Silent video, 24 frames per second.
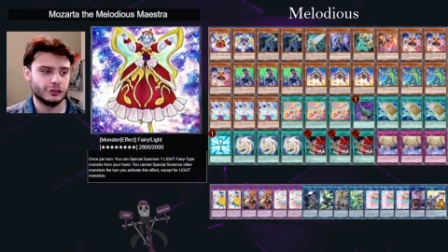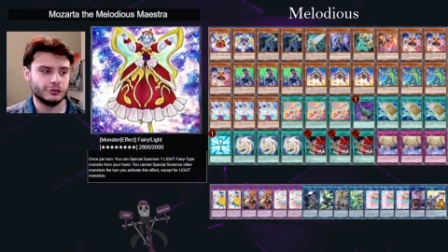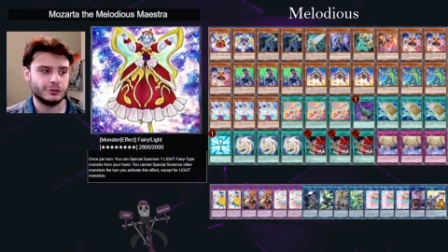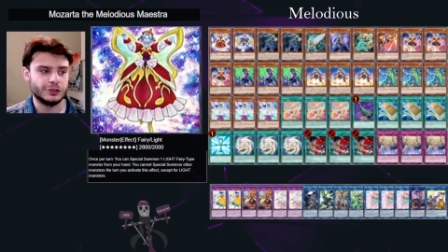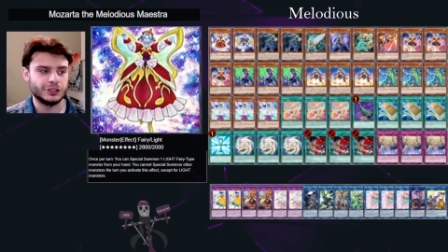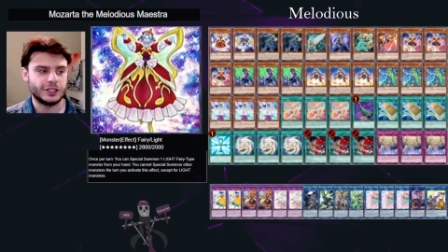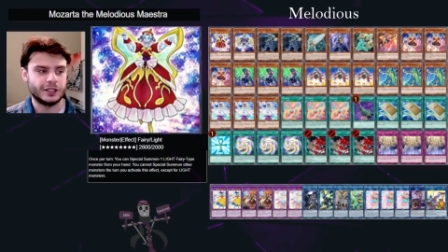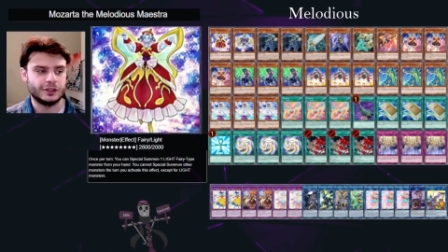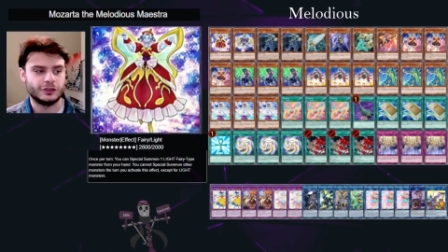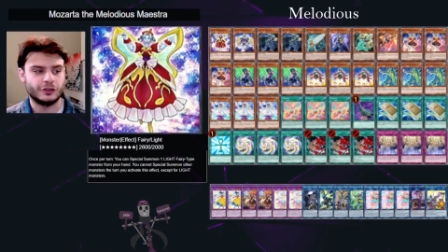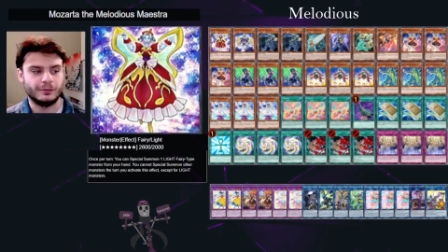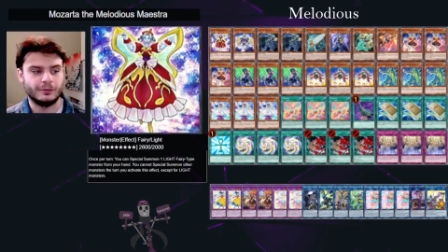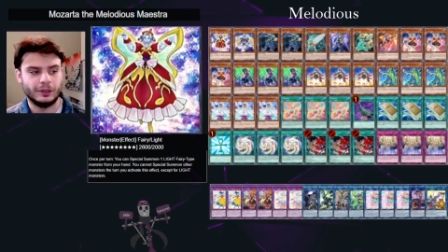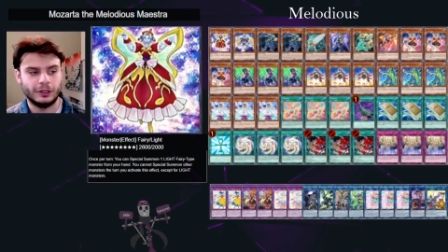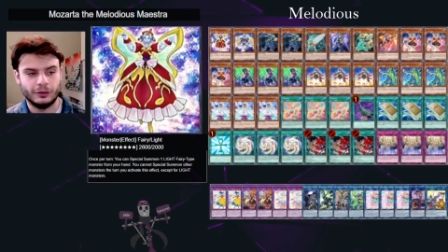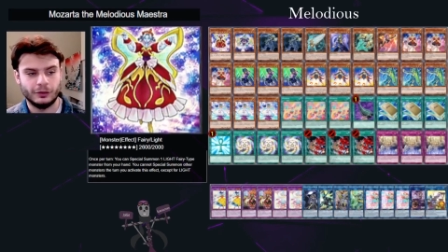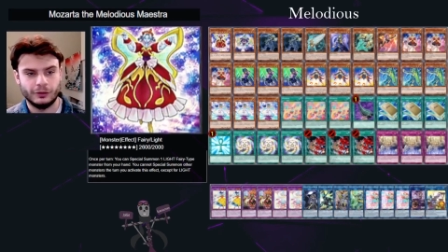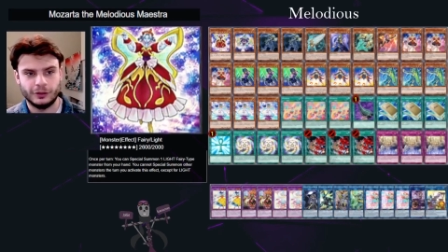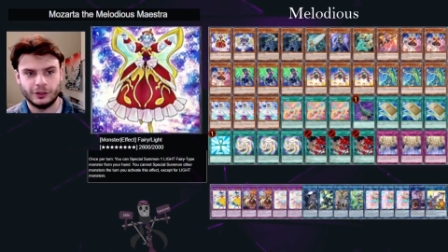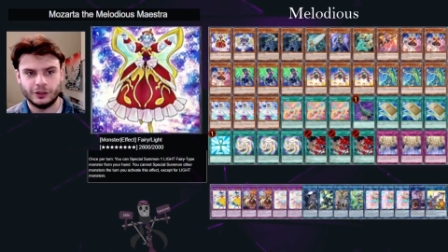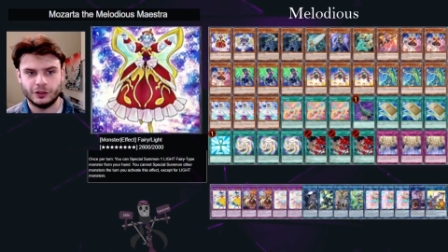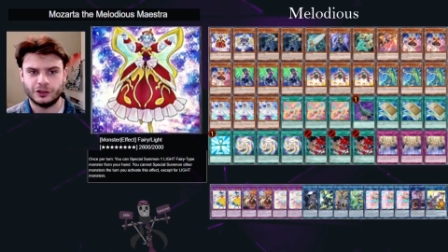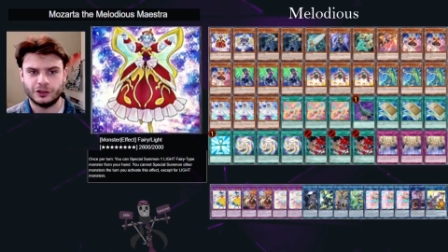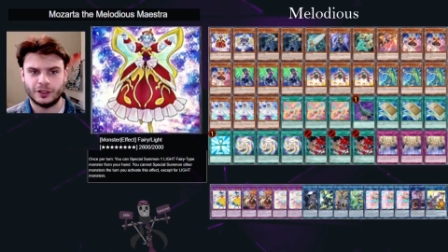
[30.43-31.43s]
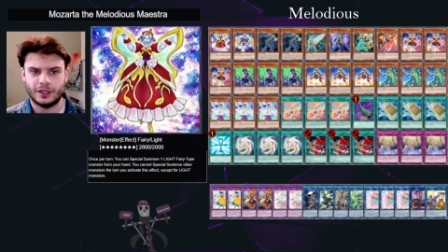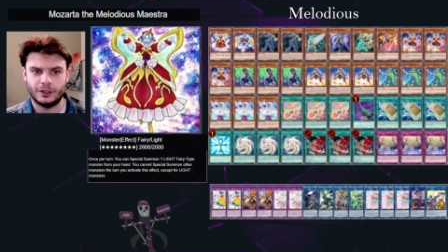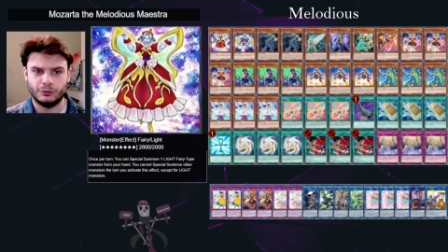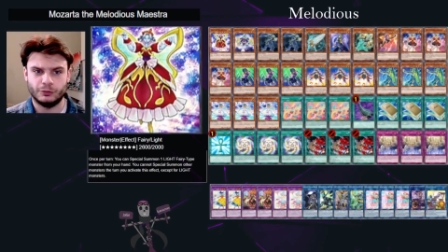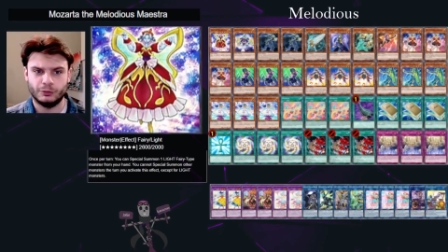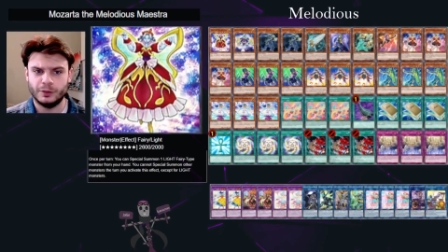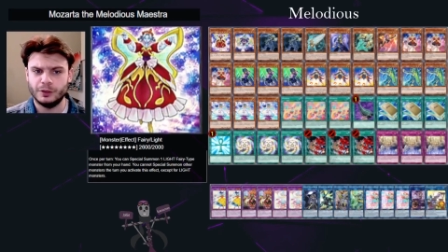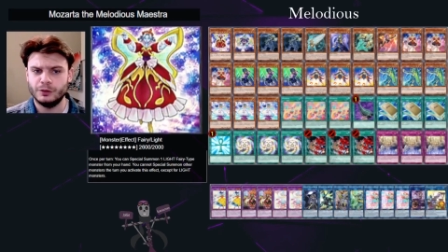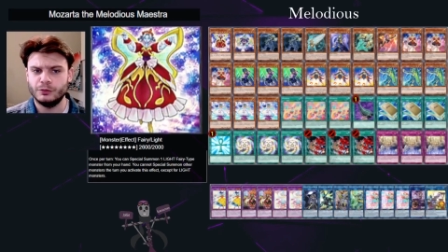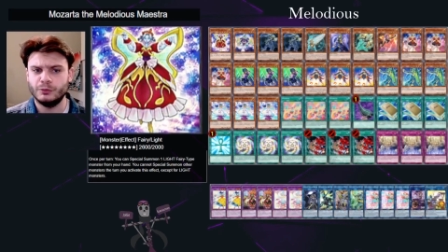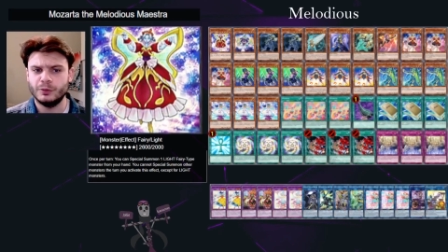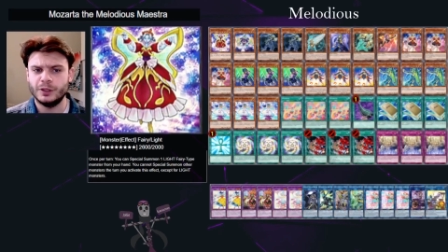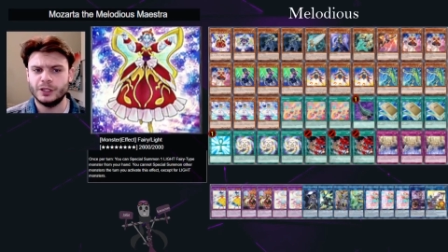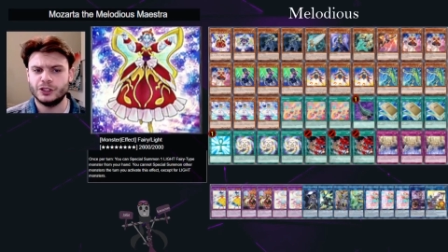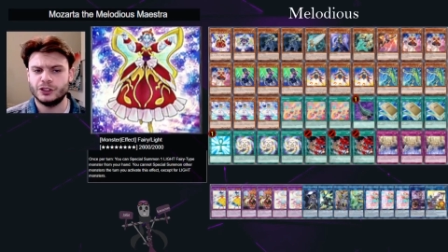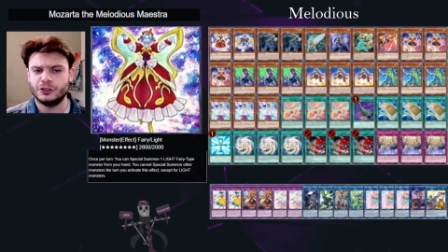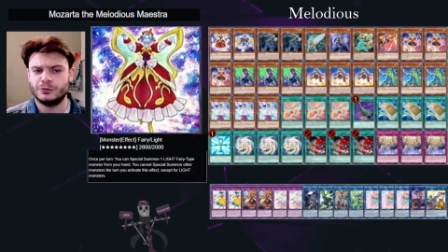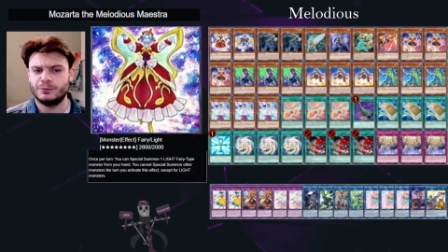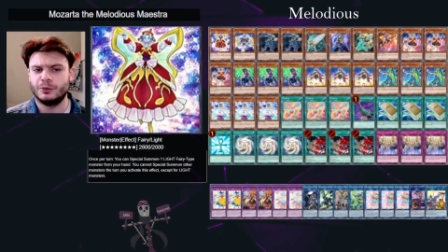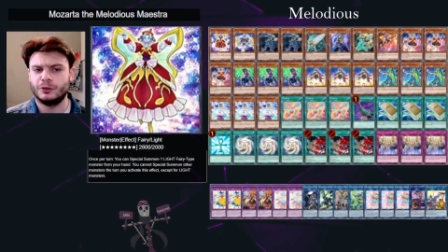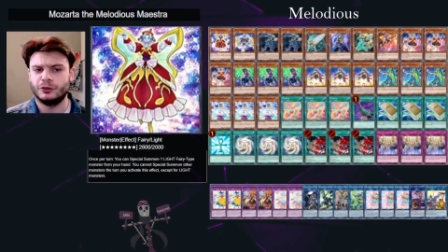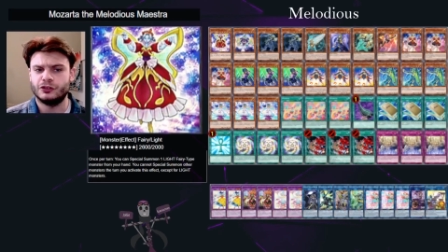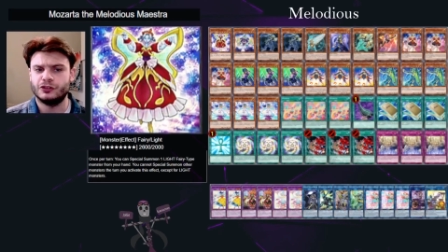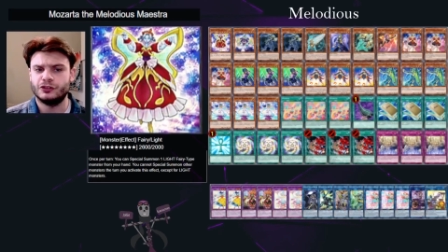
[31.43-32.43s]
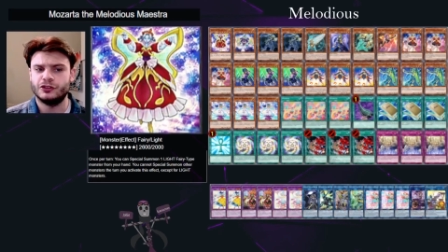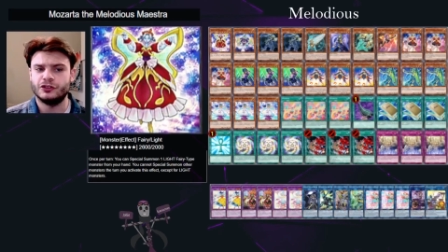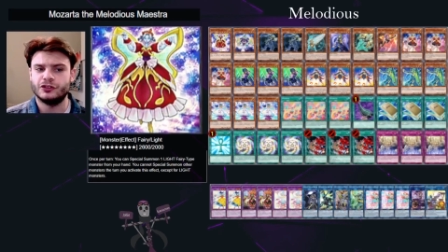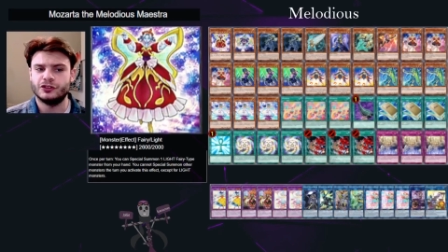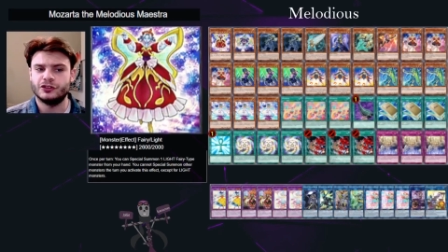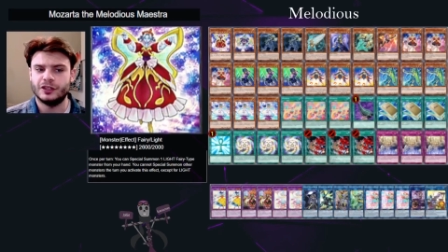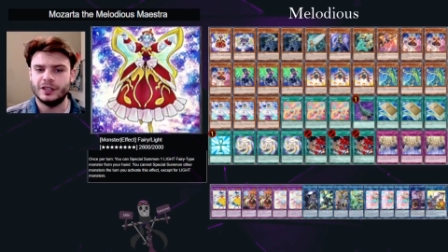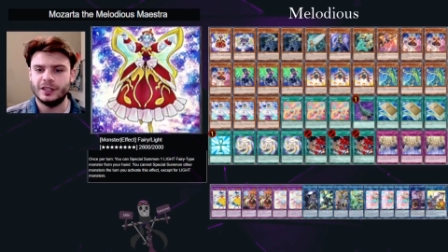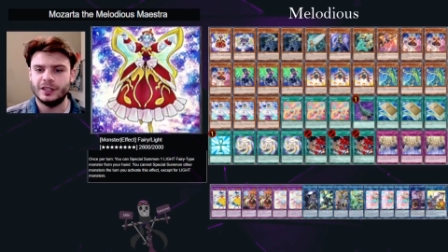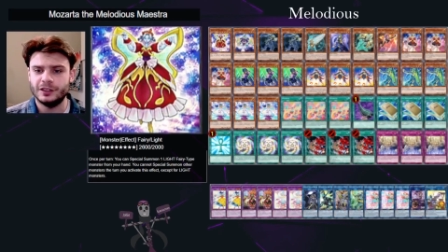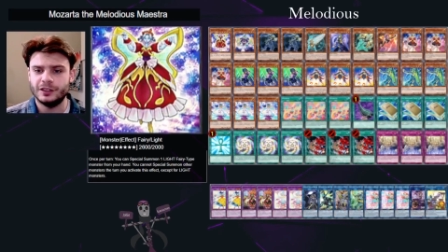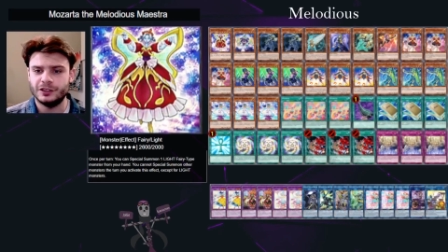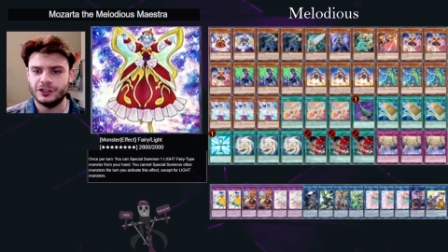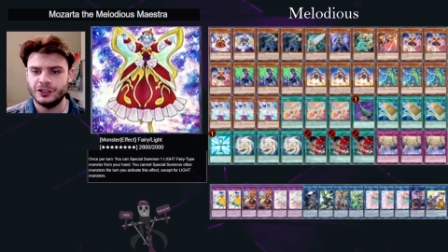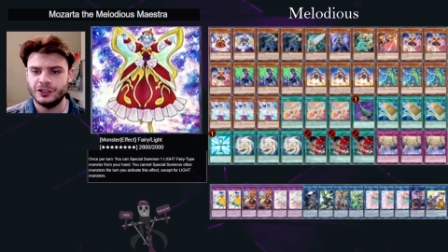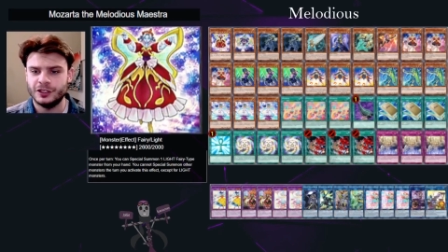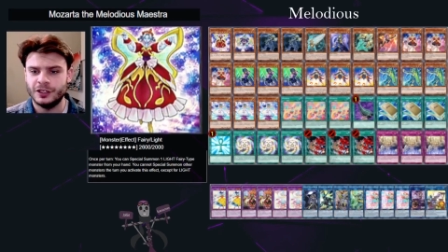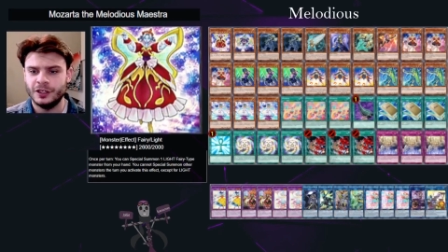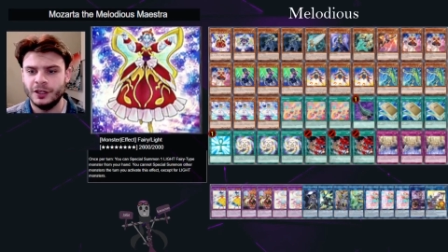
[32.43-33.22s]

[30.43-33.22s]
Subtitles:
which has the Melodious and Wind-Witch monsters in it.